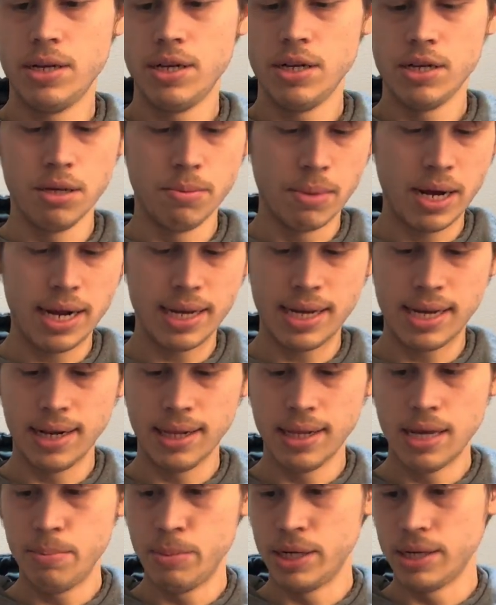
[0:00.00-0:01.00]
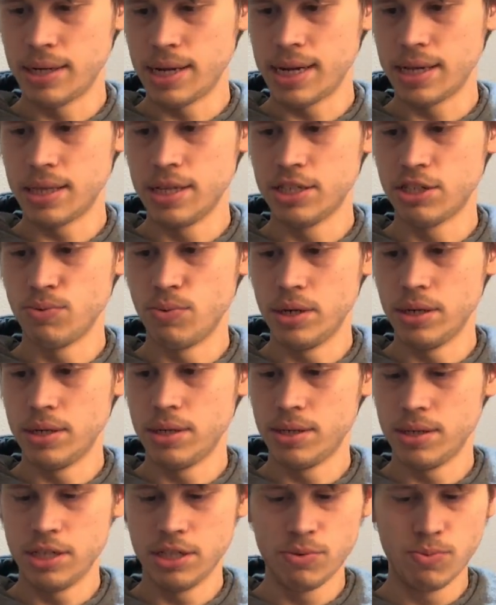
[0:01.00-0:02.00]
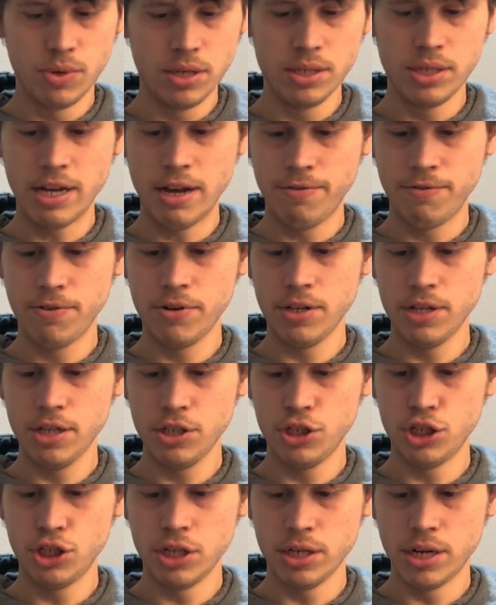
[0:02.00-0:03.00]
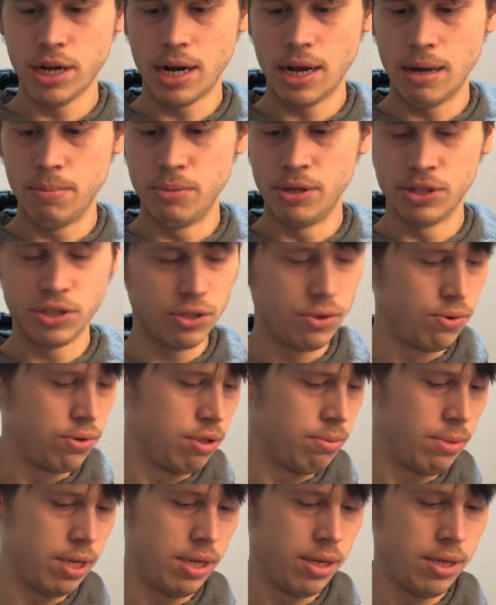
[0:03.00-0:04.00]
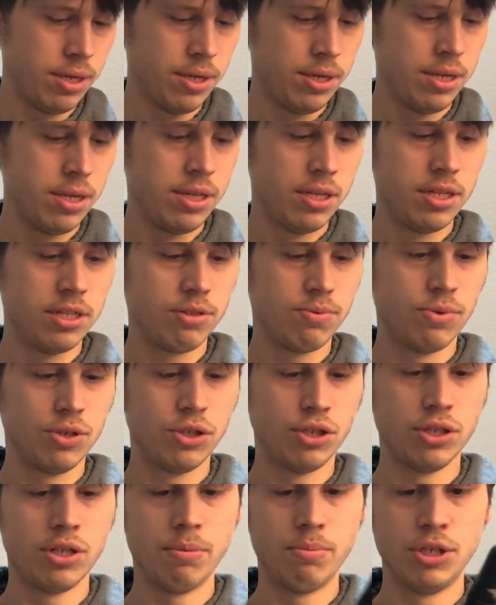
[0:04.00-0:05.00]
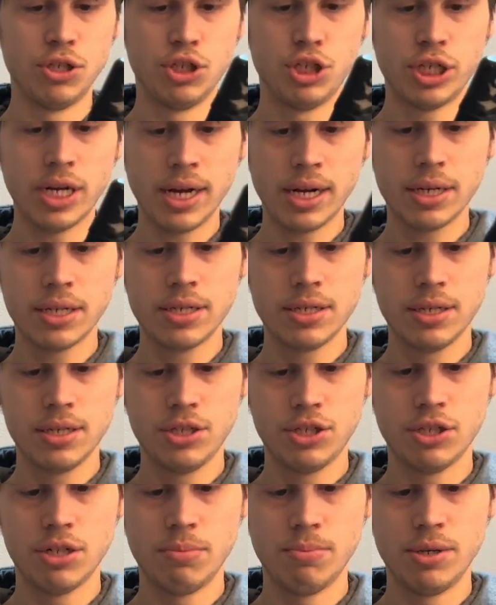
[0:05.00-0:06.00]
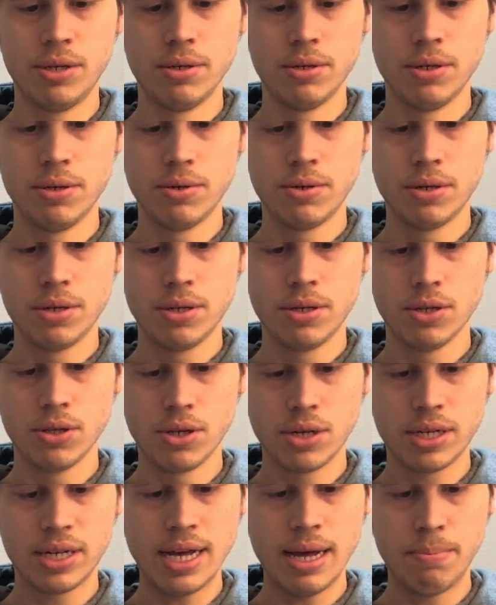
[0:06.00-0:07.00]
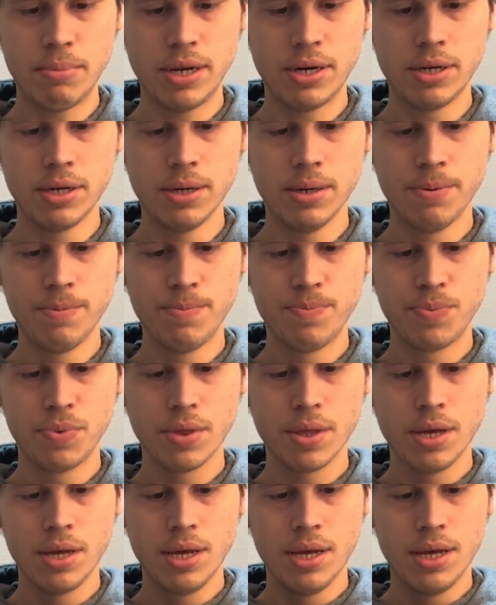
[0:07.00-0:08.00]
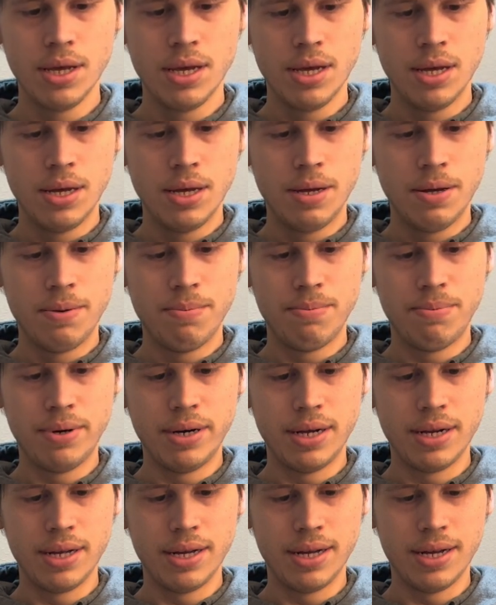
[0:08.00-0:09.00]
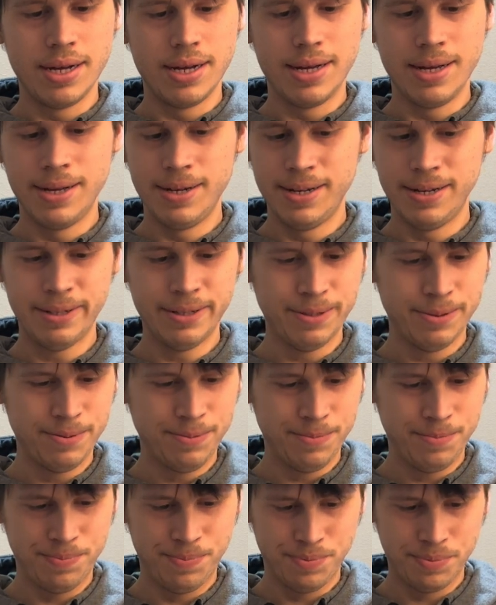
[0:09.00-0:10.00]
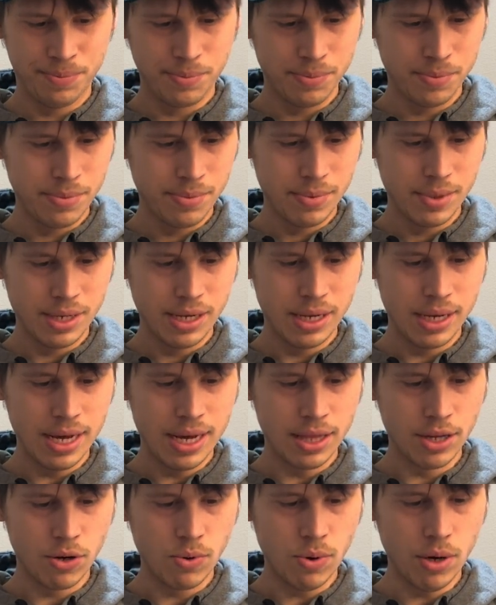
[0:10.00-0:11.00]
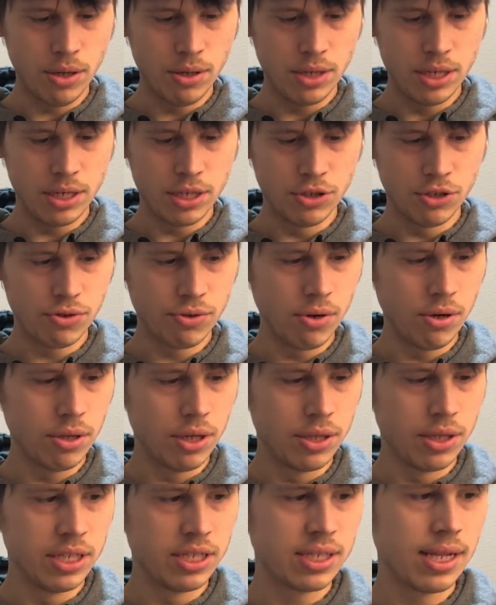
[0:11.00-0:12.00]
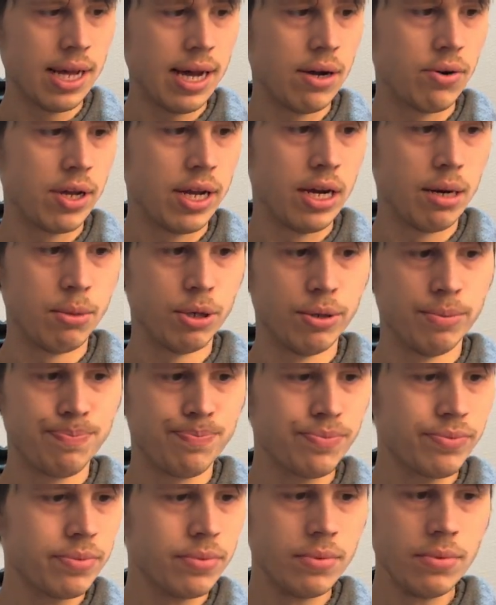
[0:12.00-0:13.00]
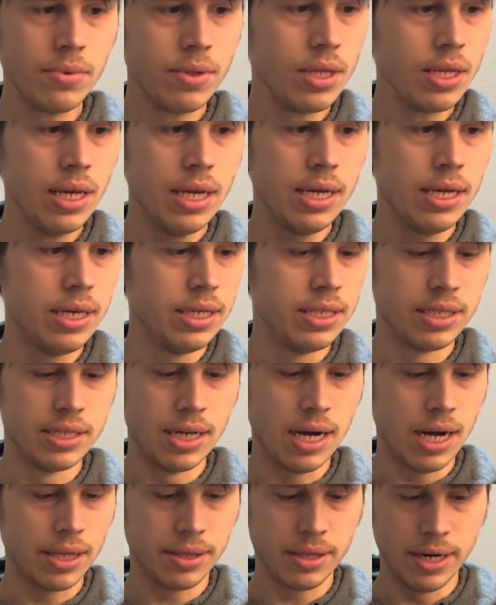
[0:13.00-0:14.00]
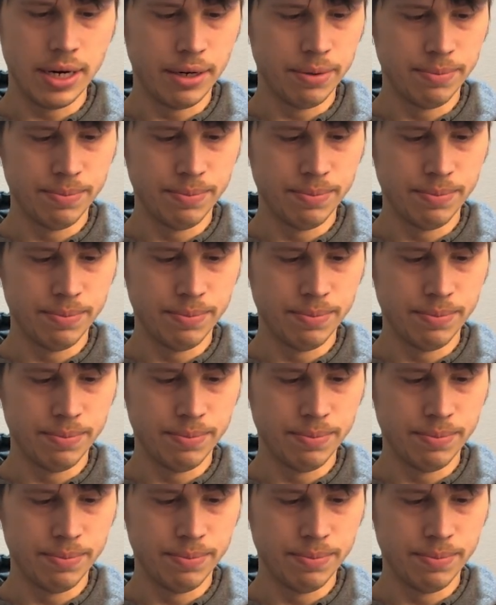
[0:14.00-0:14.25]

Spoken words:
You might get a lemon like this one. This one definitely should not have been sold to me. This one should have been checked, should have been looked at better. But yeah, the quality control on this Cloudhammer is not there.